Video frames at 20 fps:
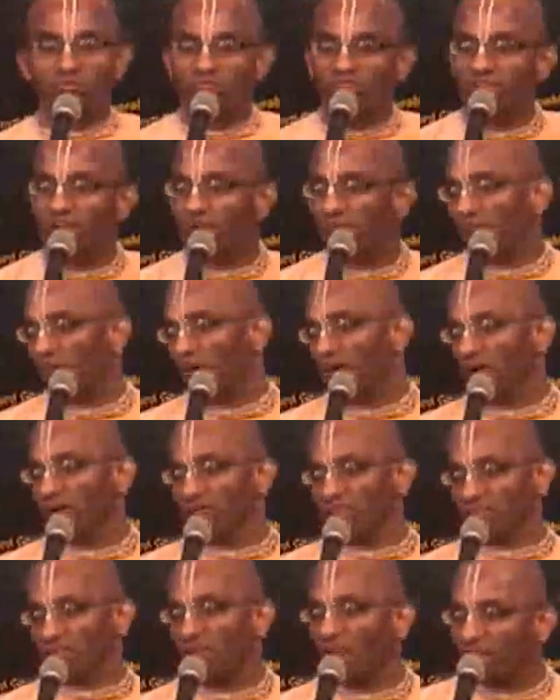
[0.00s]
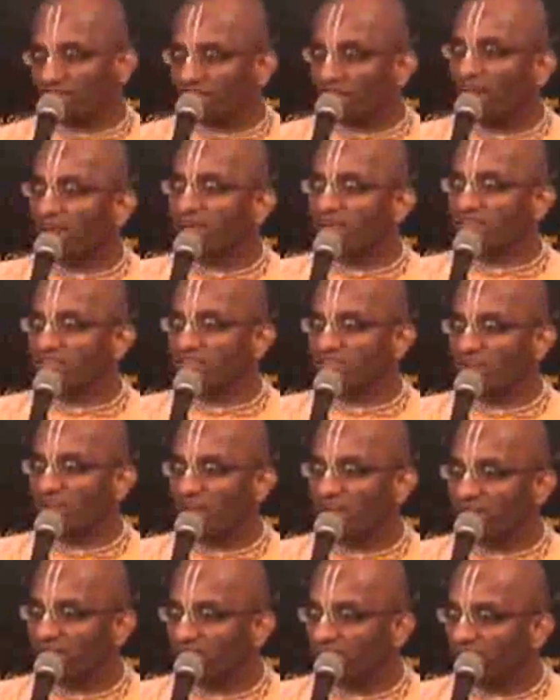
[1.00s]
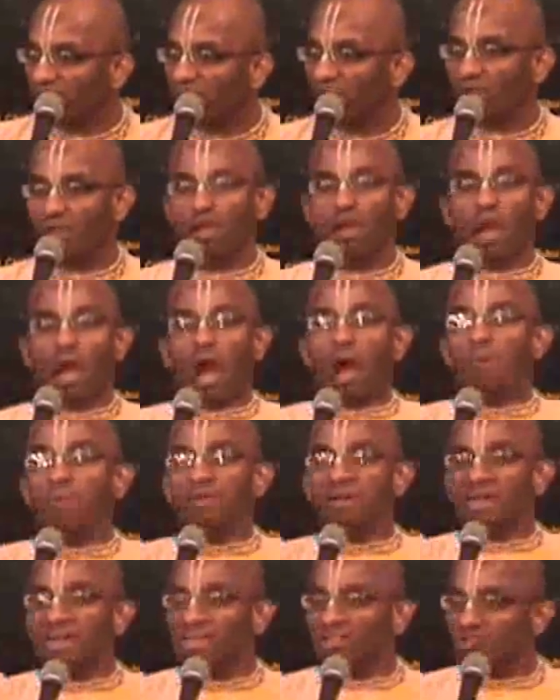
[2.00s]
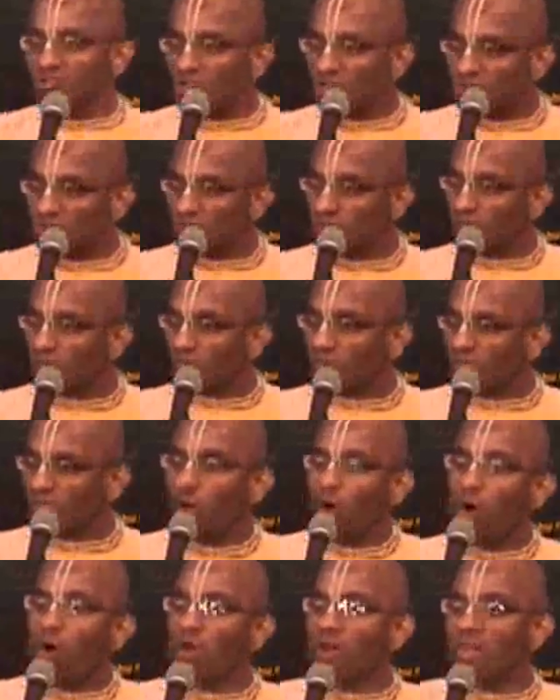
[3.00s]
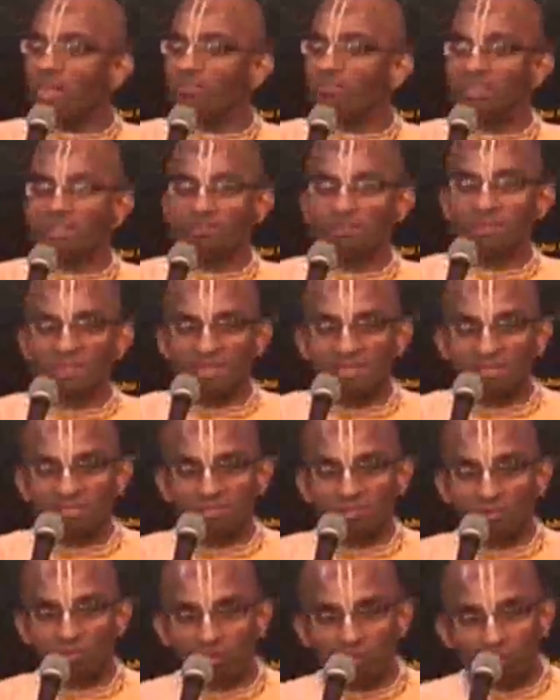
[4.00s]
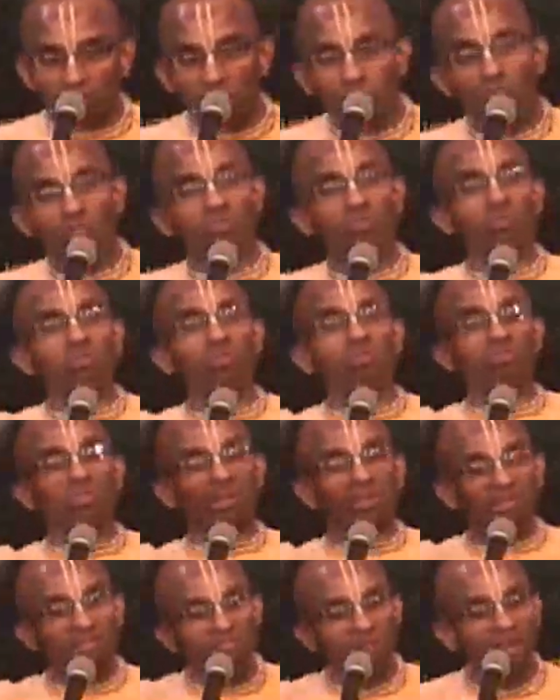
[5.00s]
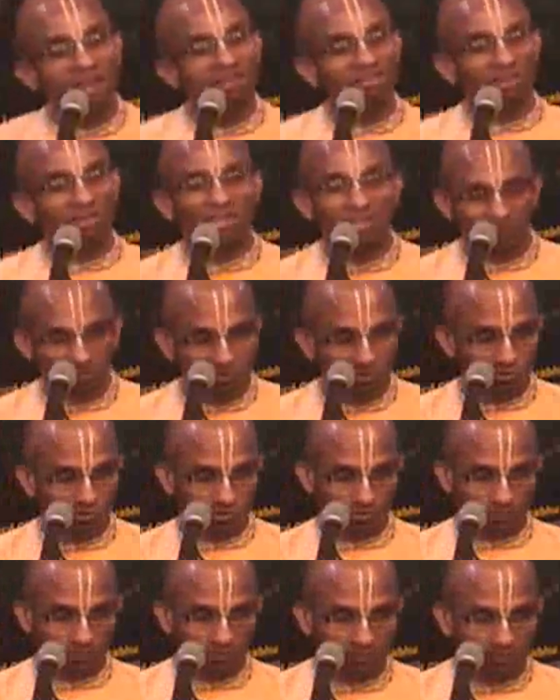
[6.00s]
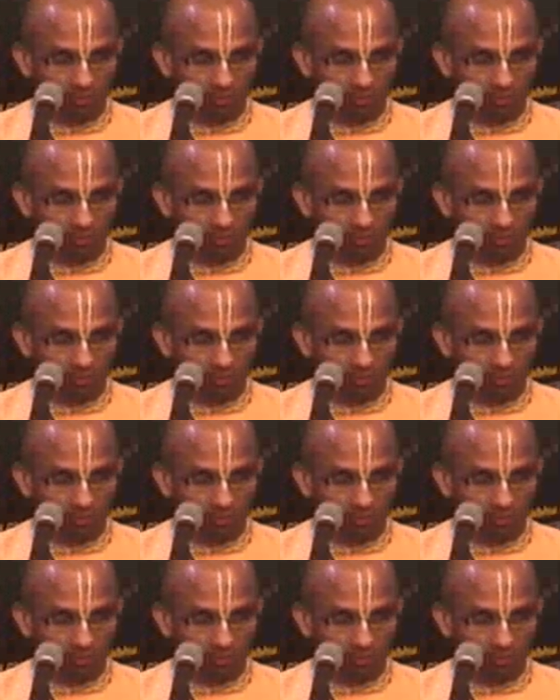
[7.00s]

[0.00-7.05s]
we are parts, and then understanding our relationship with all living beings through that divine relationship.